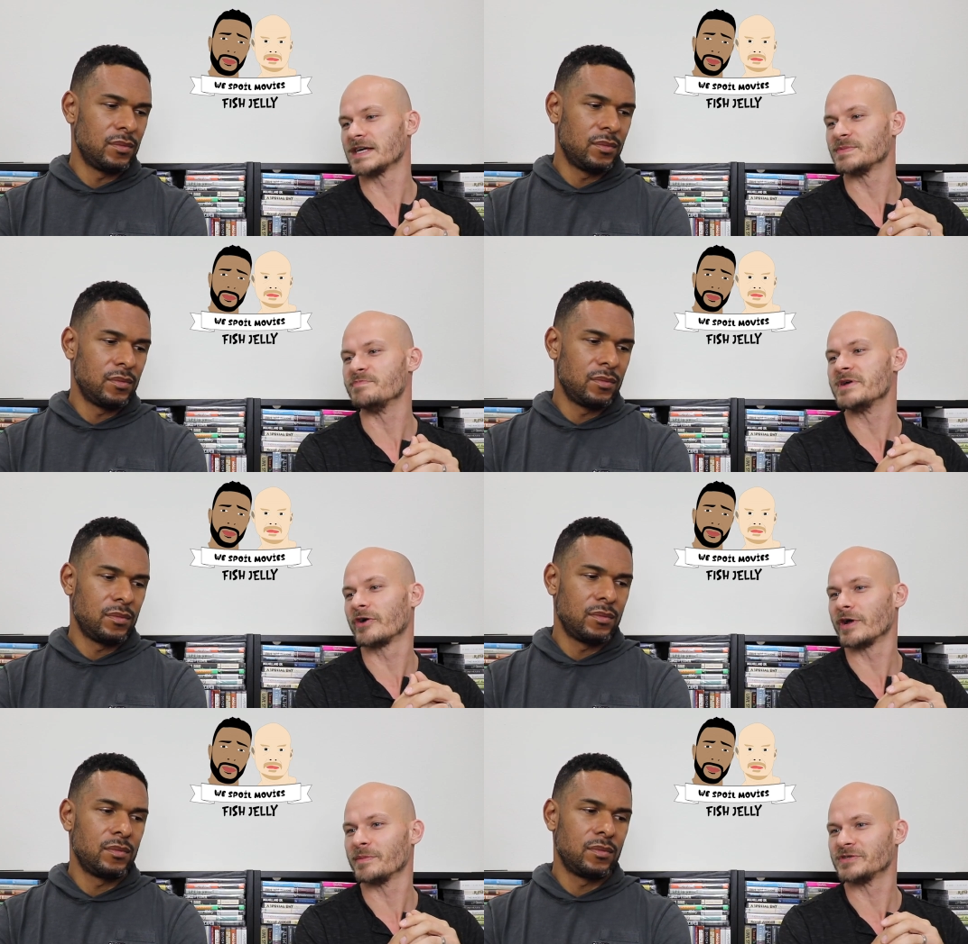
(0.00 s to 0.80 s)
Speaker 1: nice
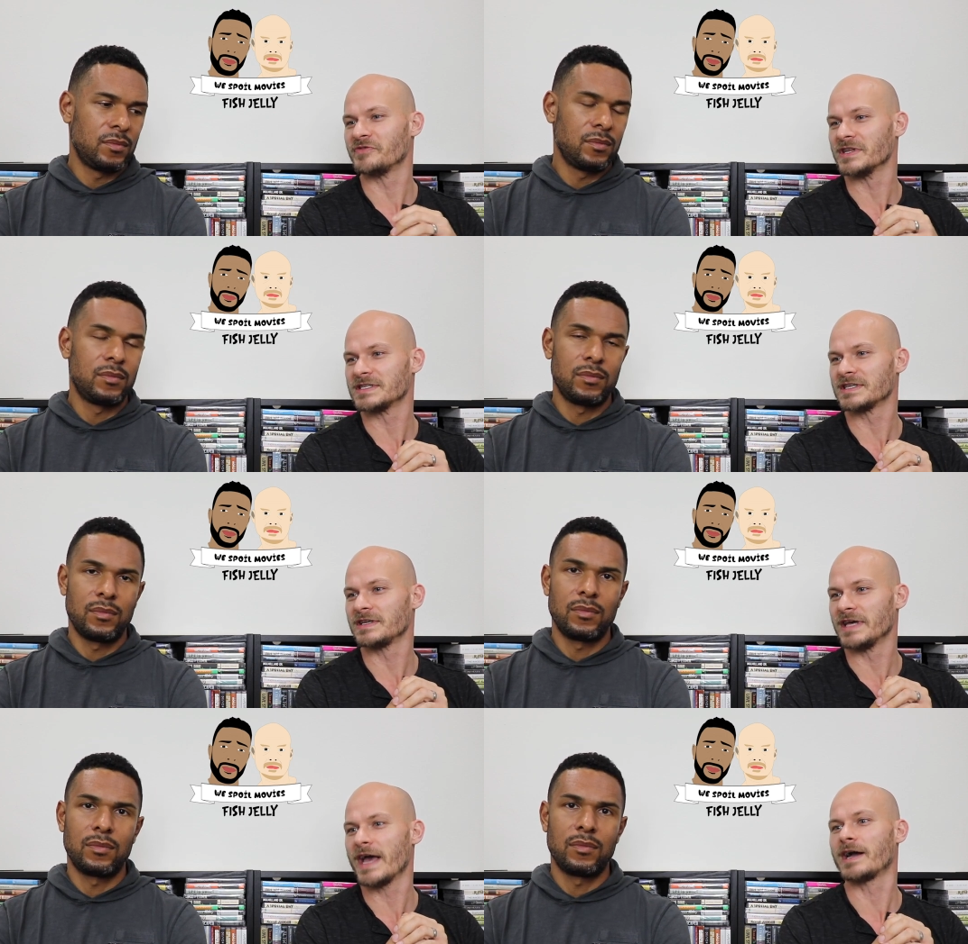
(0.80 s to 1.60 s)
mirror image for this
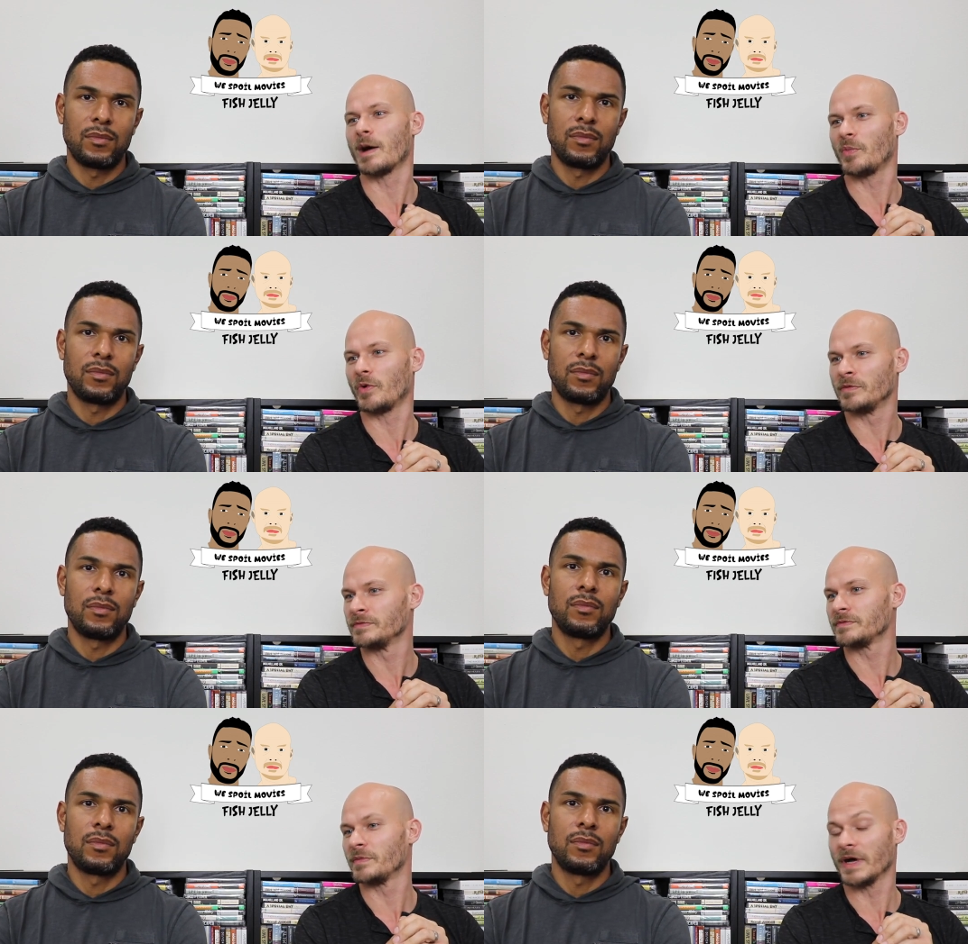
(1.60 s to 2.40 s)
gay couple.
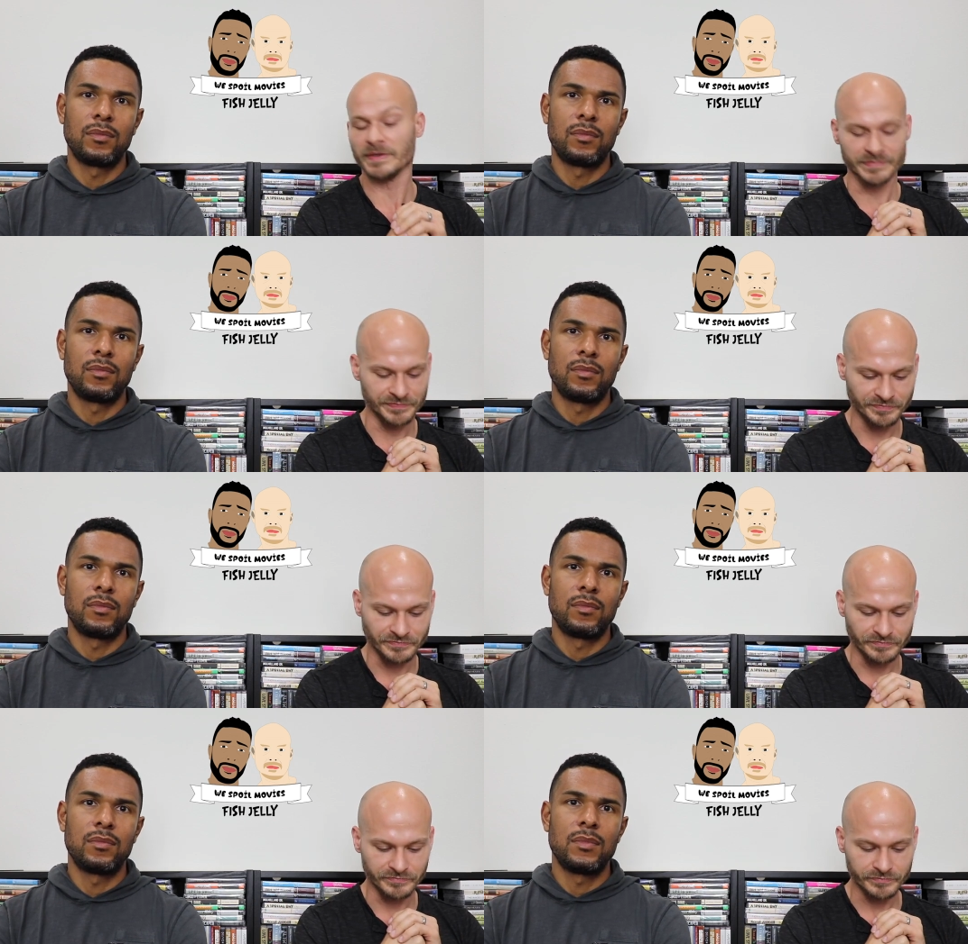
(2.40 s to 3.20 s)
Speaker 2: But
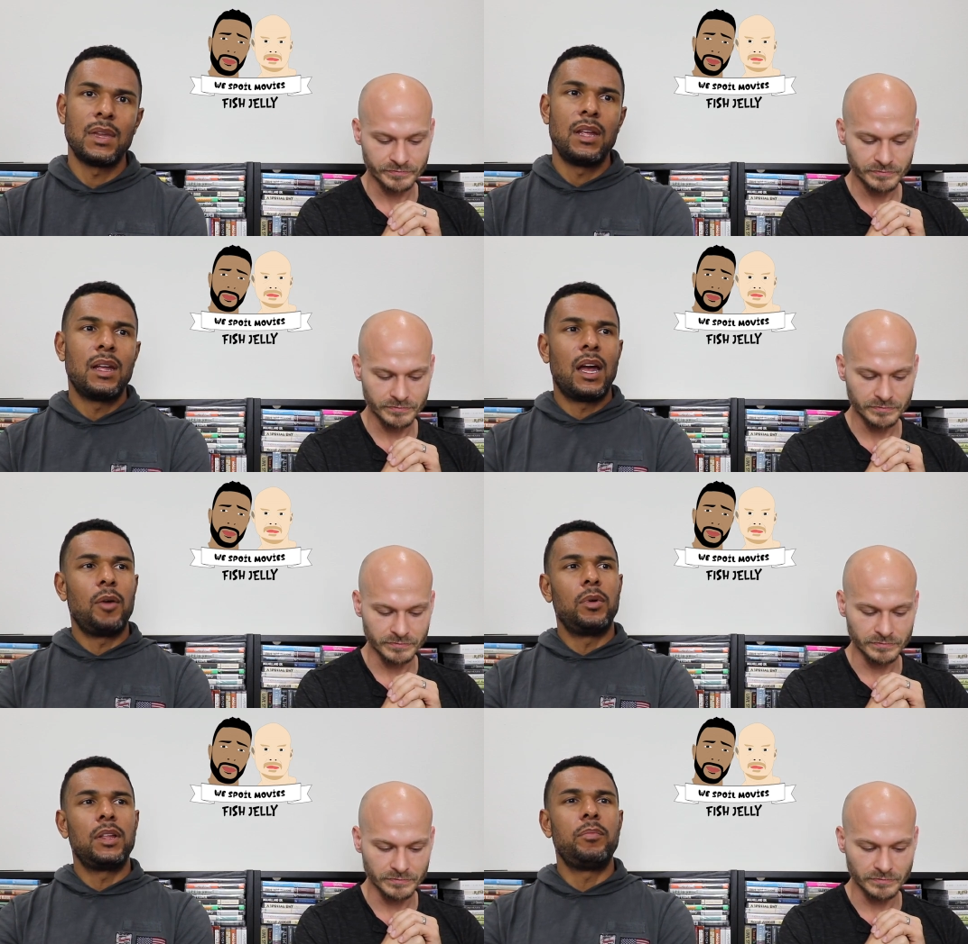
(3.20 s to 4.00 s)

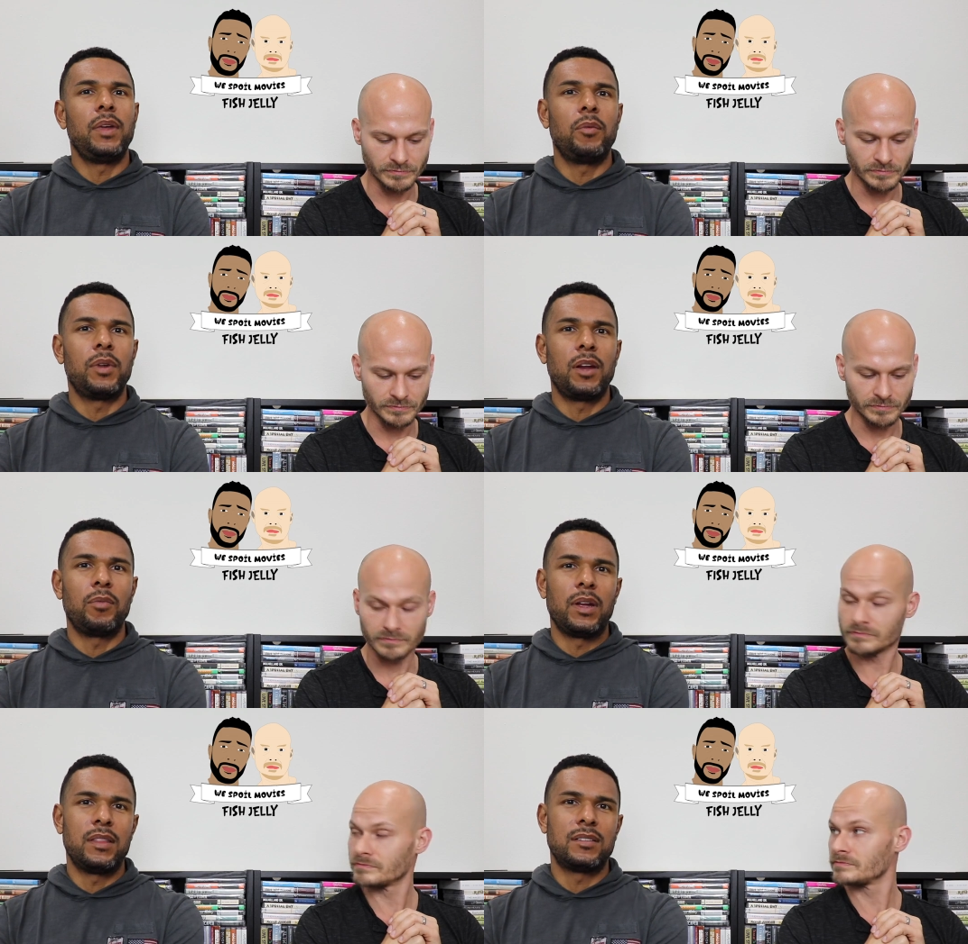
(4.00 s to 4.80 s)
I will admit, when I
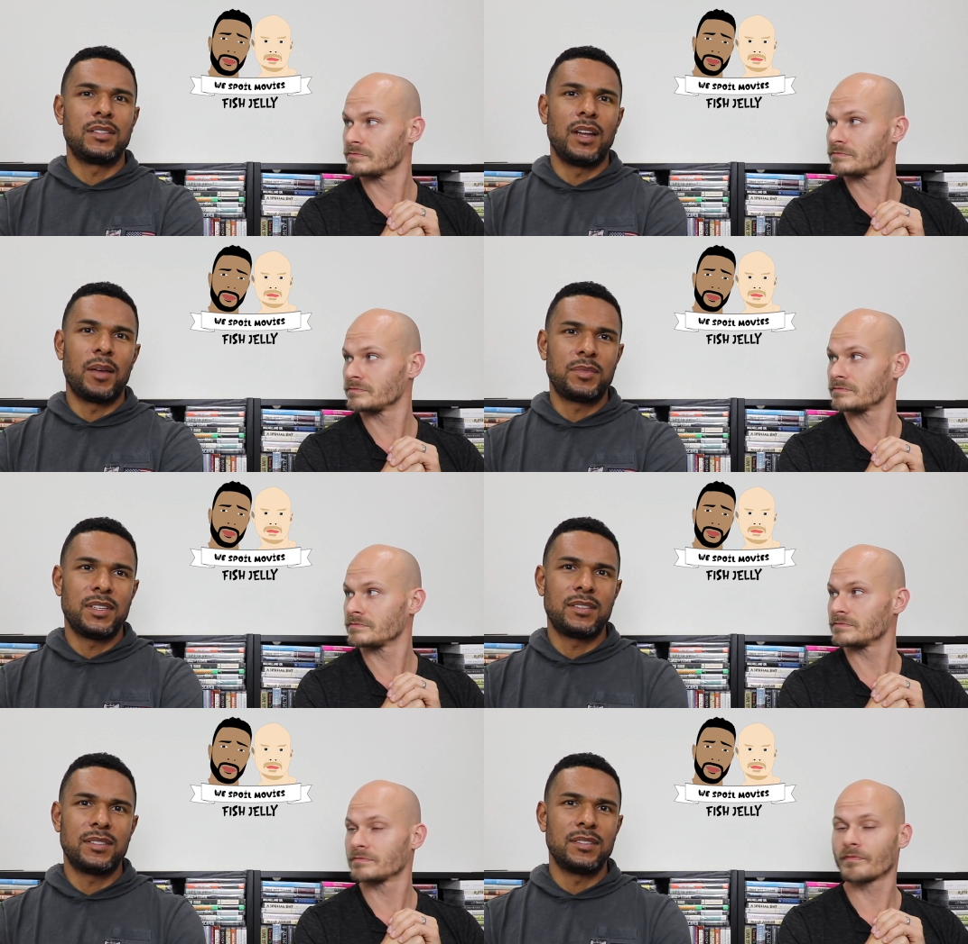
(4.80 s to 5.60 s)
read the
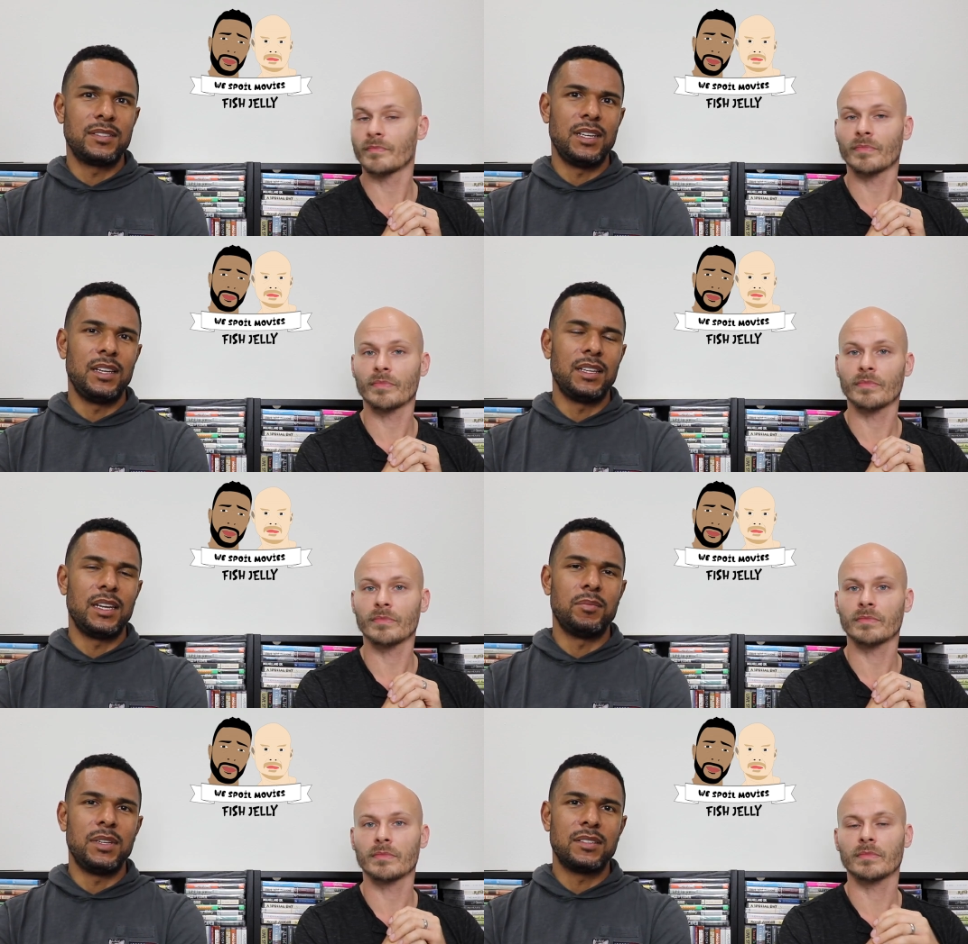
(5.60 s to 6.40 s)
synopsis and seeing
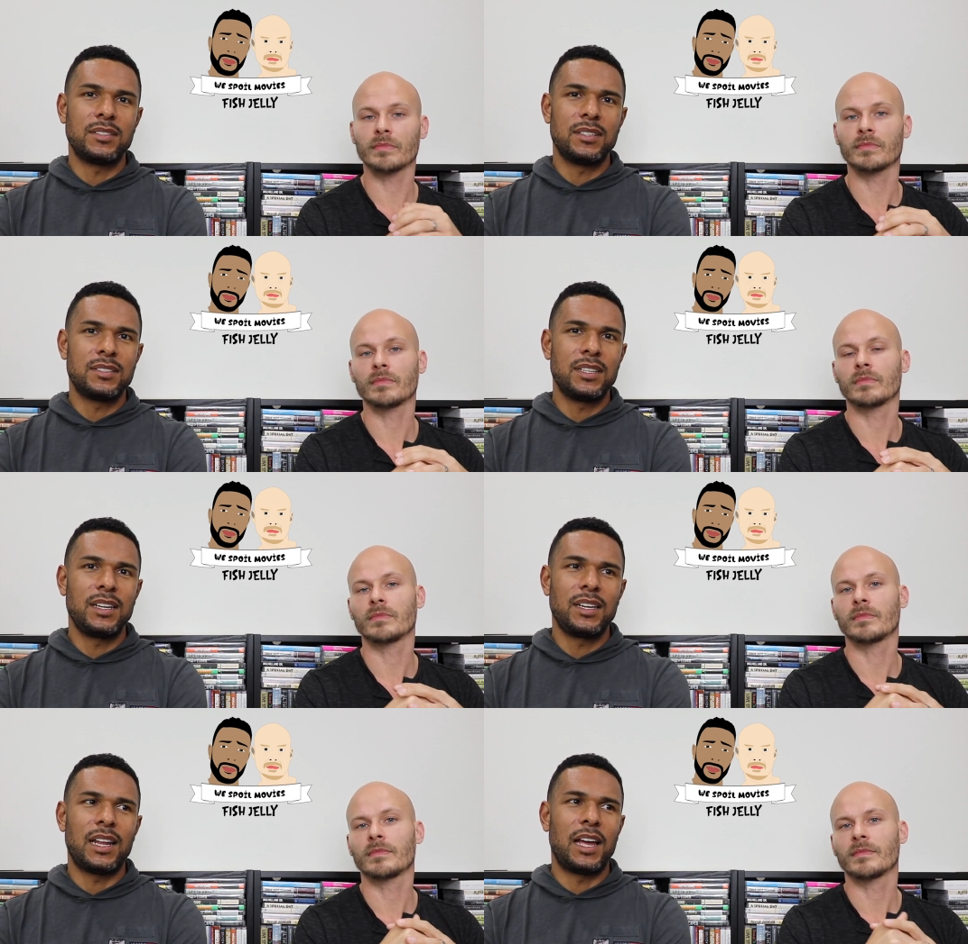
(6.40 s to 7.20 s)
Liam Neeson is
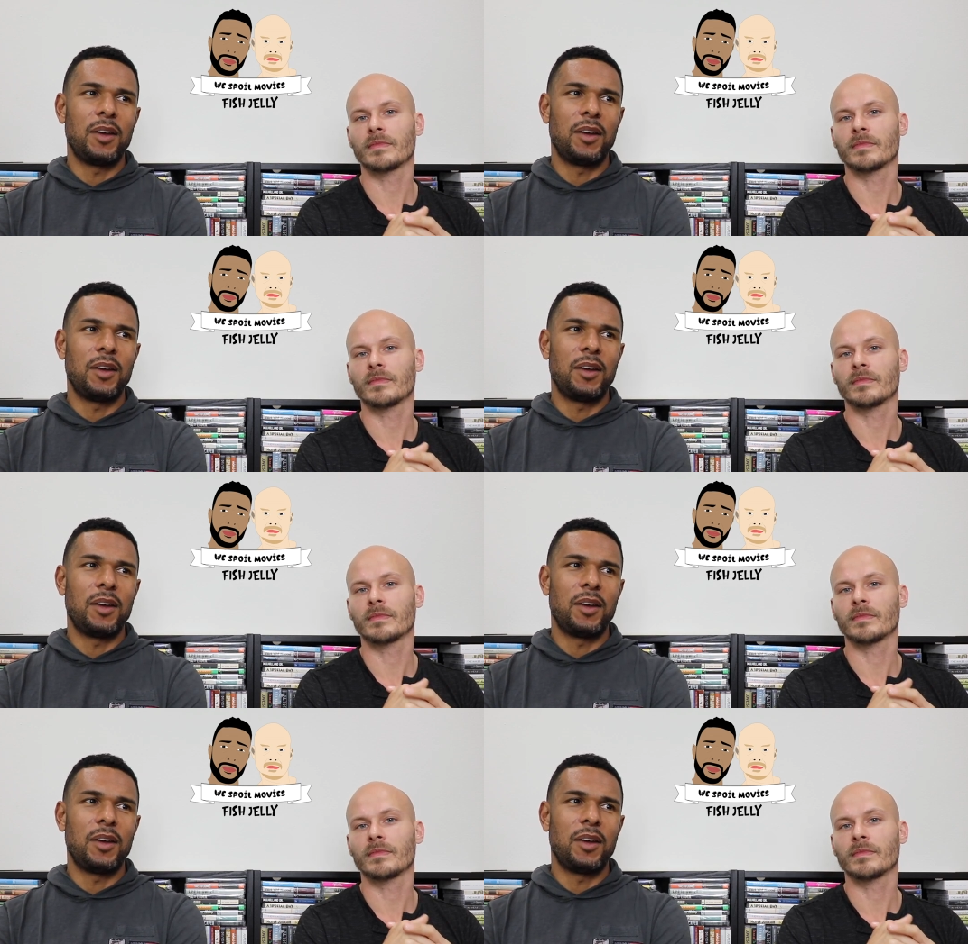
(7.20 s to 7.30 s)
in it,